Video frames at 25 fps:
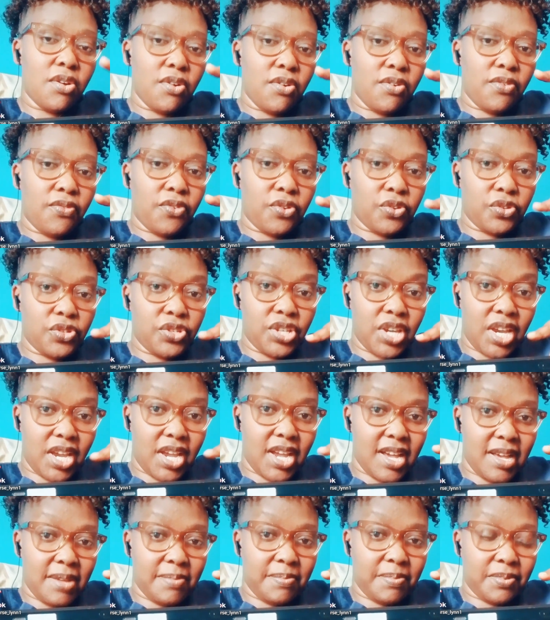for
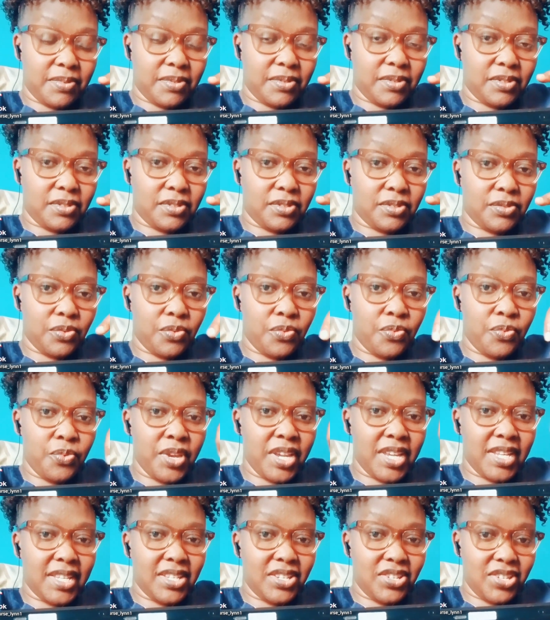checkup.
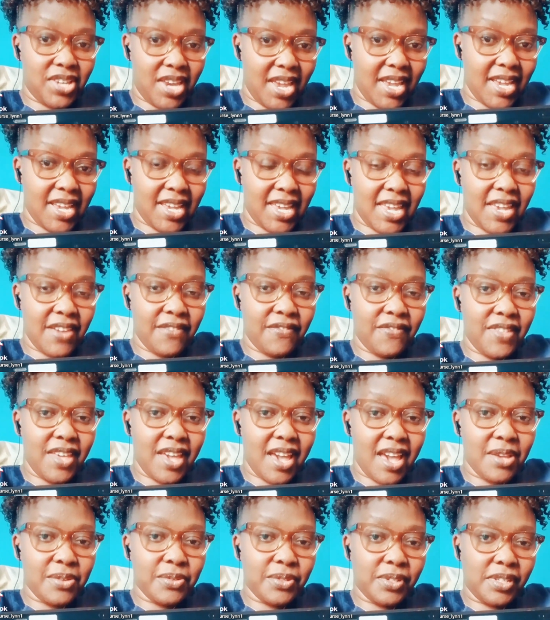We check if the
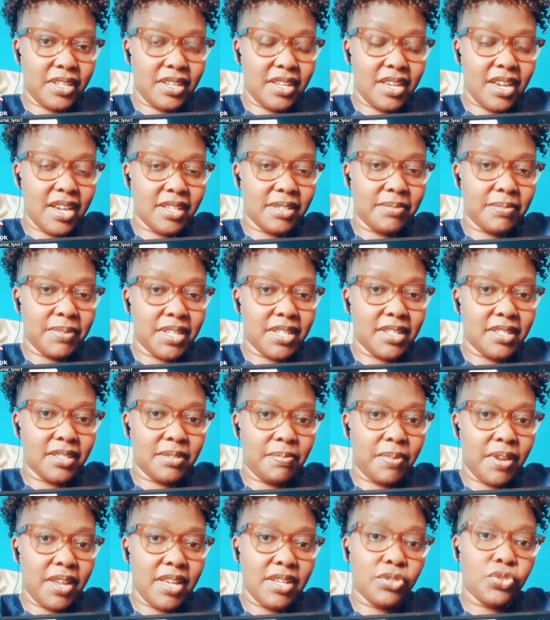Iucd has been
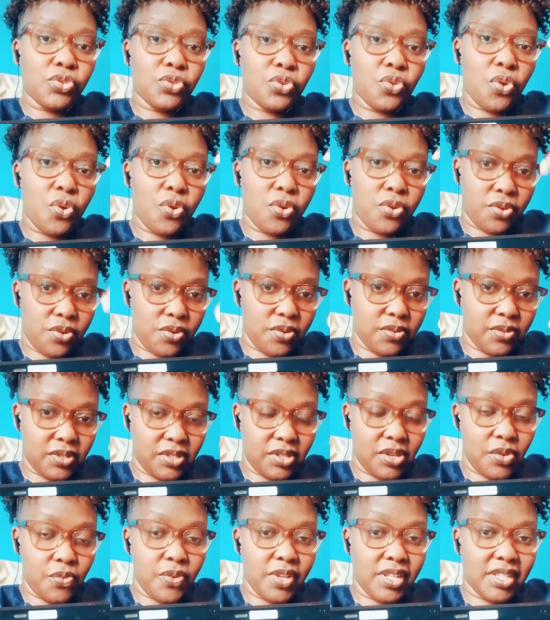displaced or
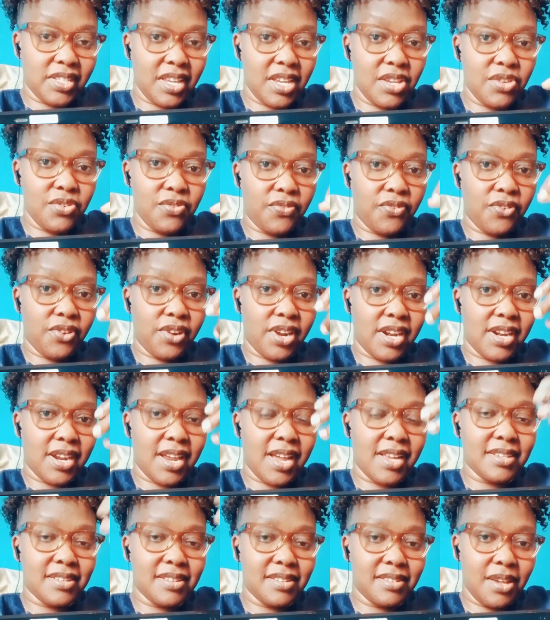not. We'll send you for an
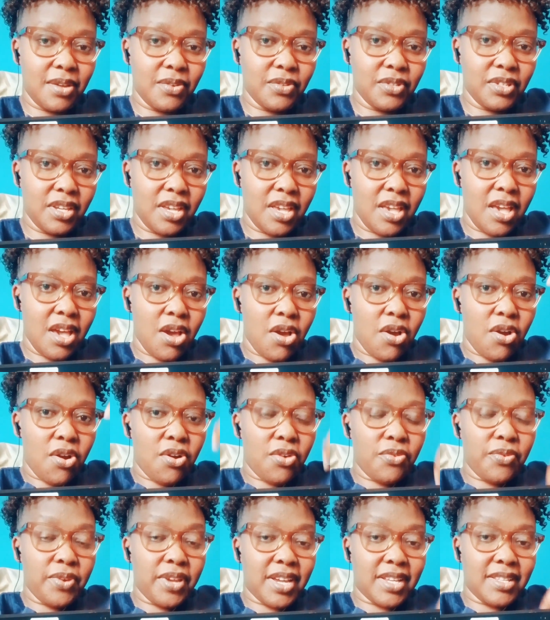ultrasound,
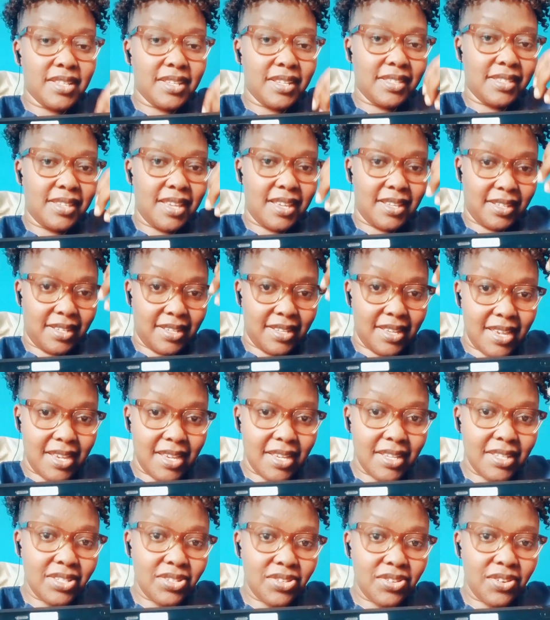or we can just take
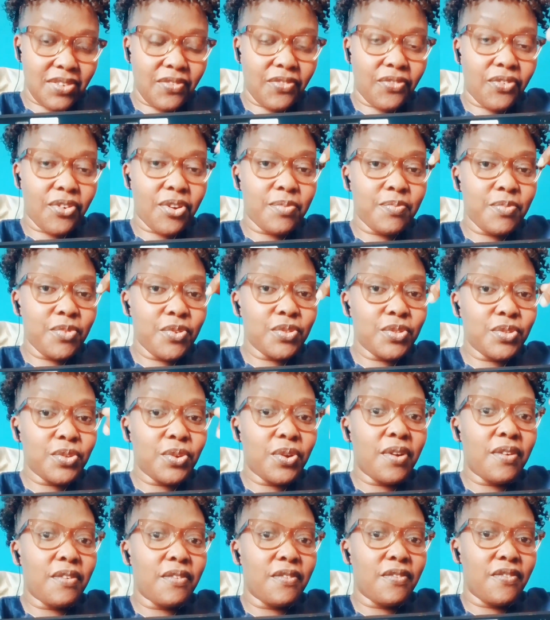history from you to
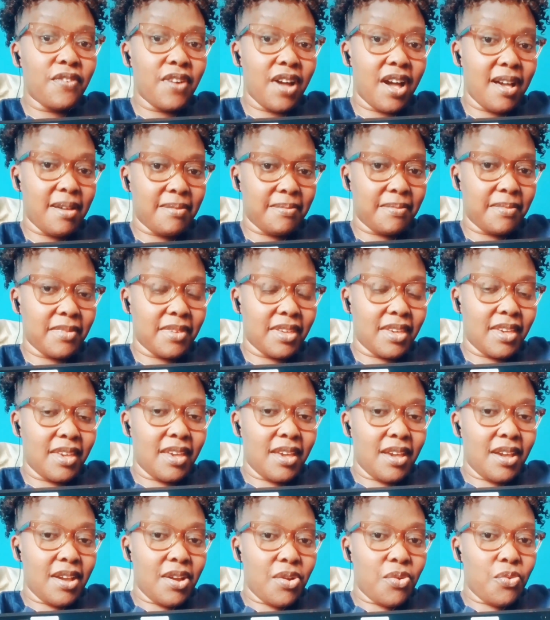confirm
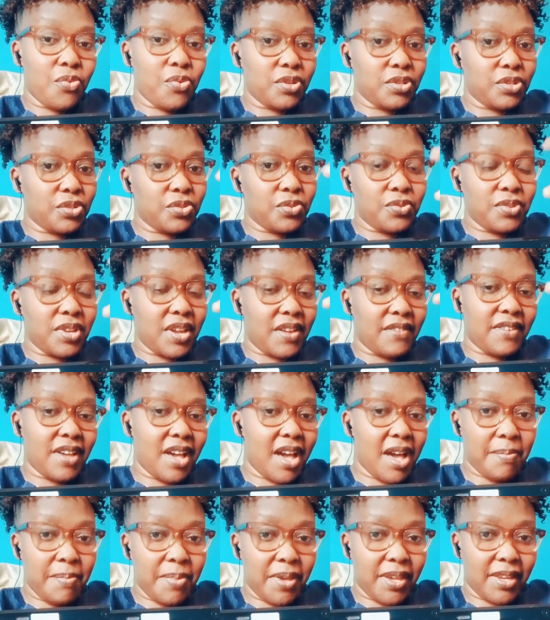what could have
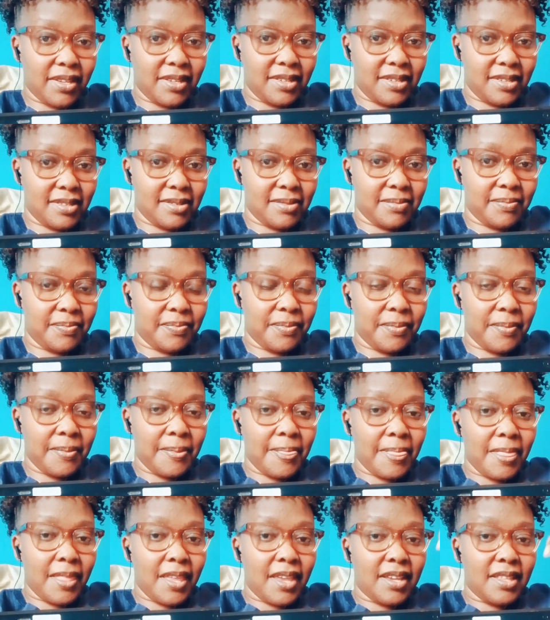happened.
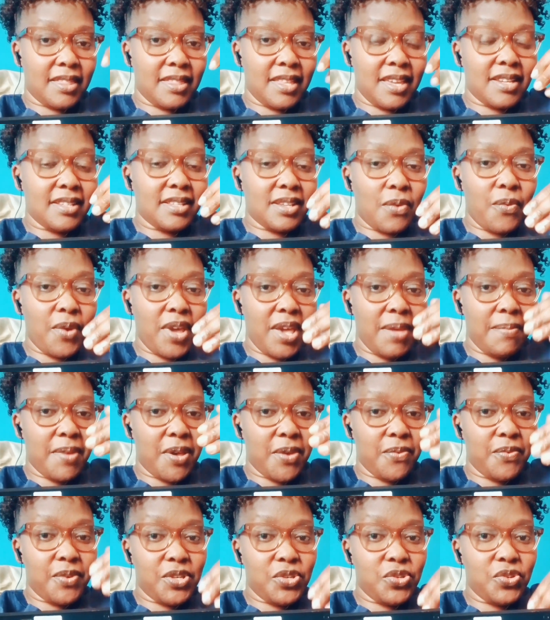There is a way
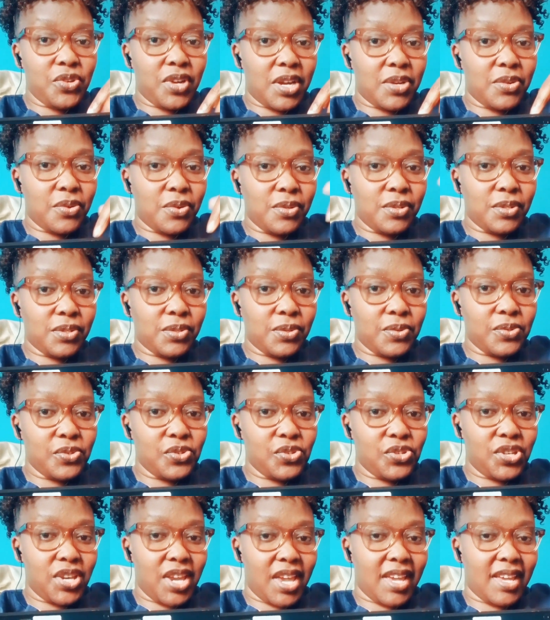by which you can also
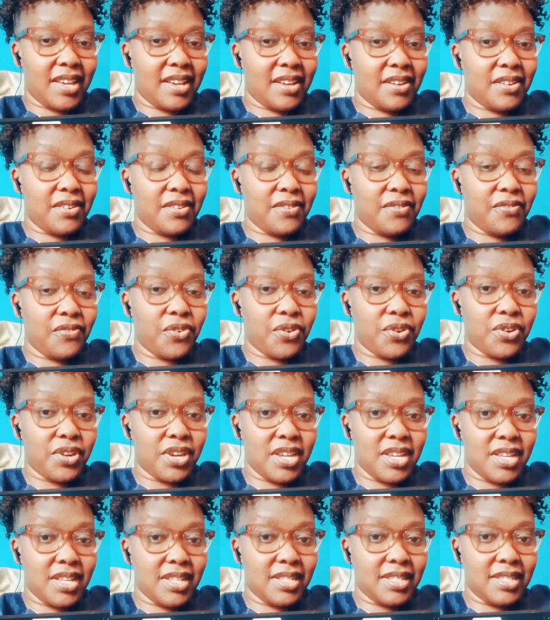check for
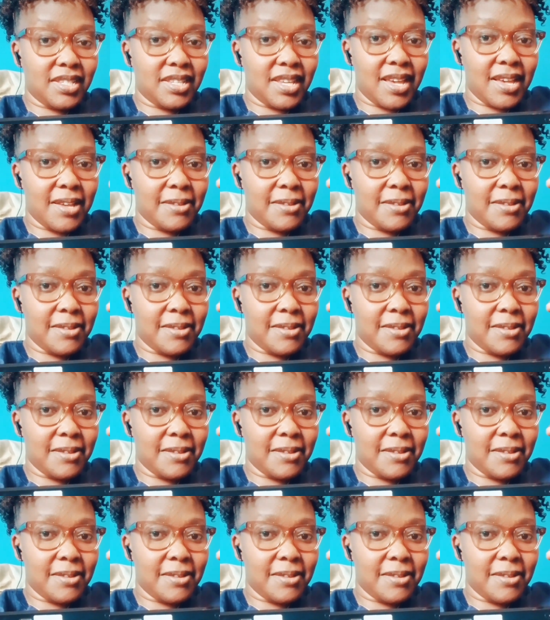its